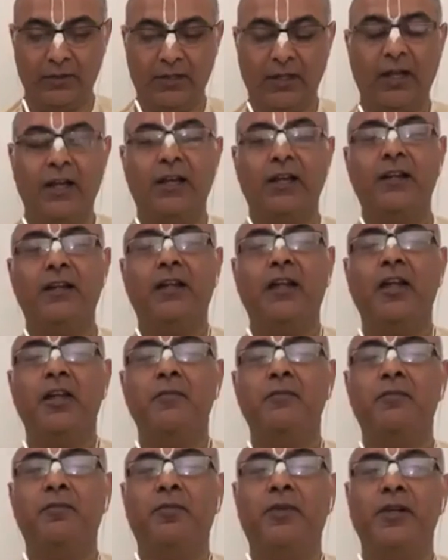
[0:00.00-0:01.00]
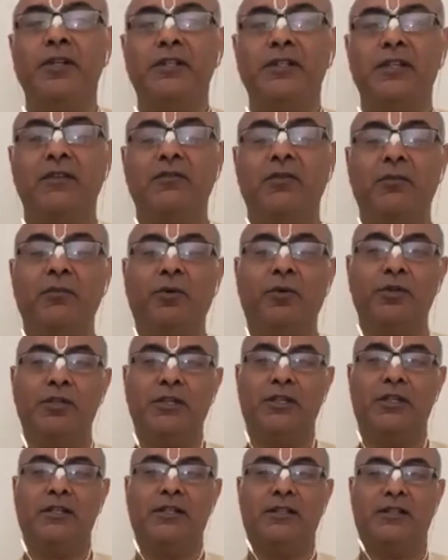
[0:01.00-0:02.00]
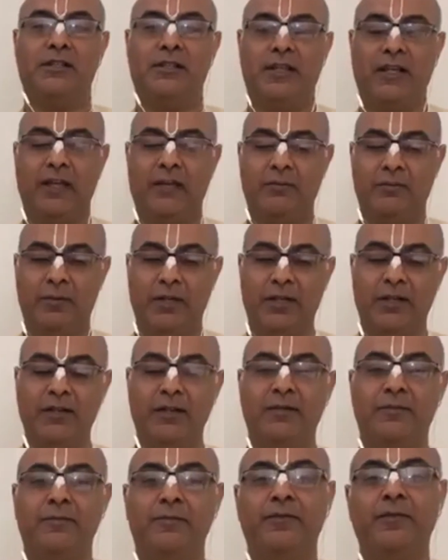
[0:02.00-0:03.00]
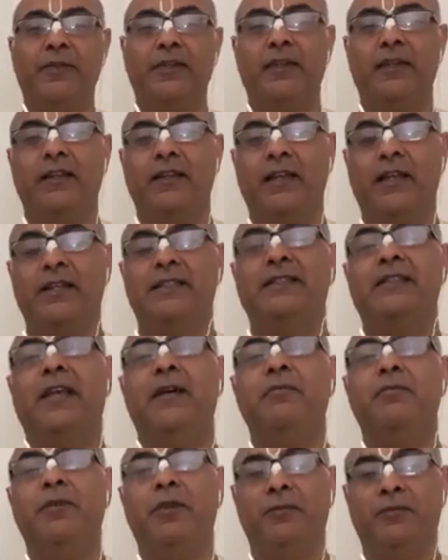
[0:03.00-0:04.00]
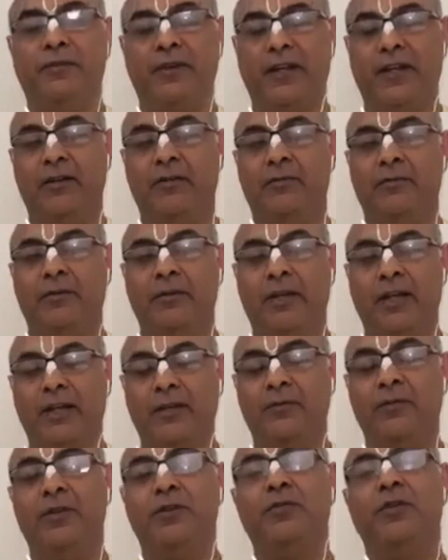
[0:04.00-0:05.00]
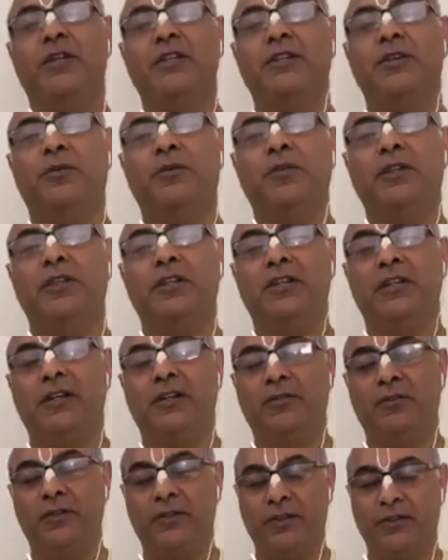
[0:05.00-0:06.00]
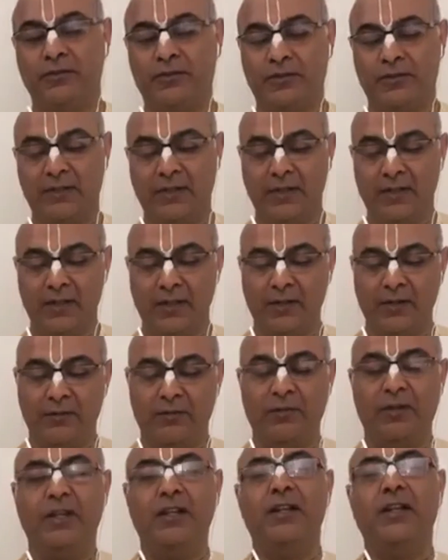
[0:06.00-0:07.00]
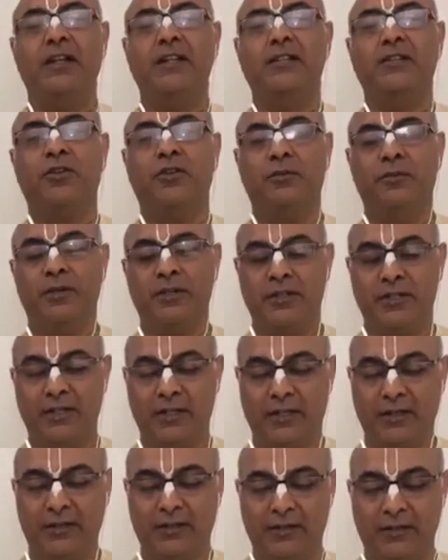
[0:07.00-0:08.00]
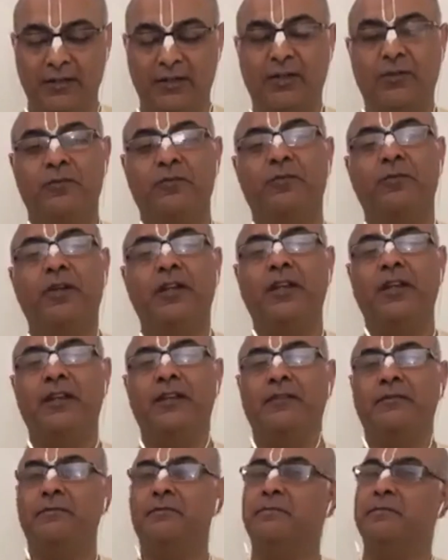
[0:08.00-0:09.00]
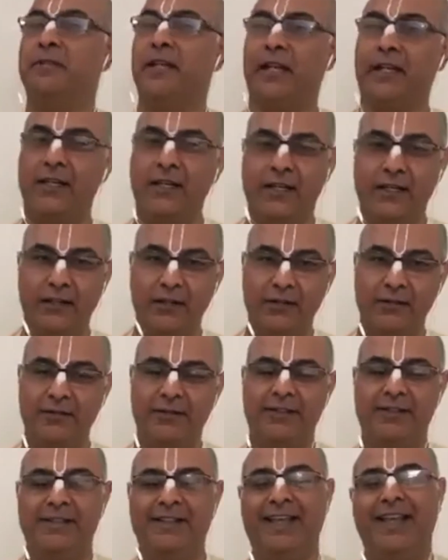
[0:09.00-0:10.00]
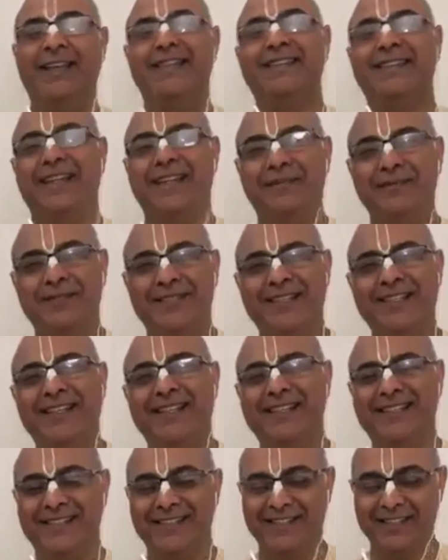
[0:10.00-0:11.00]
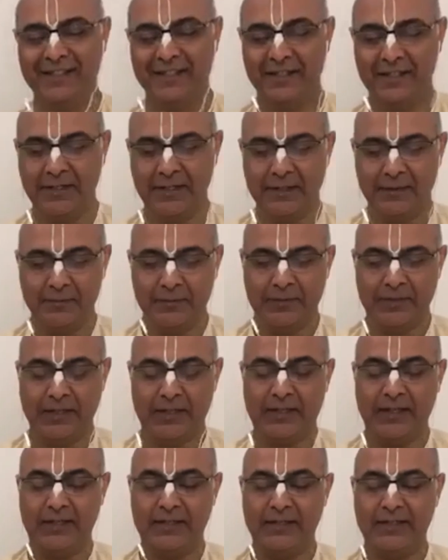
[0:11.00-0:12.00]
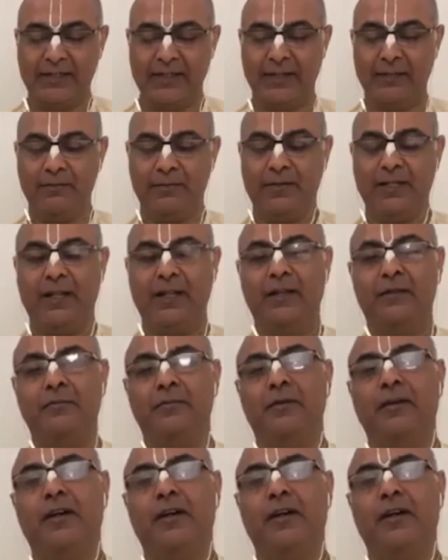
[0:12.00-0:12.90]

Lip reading: her impulsive emotions have been exemplified, and Vishwanath Chakravarti Thakur gives very nice commentary, very technical at times, yes. Yet at the same time,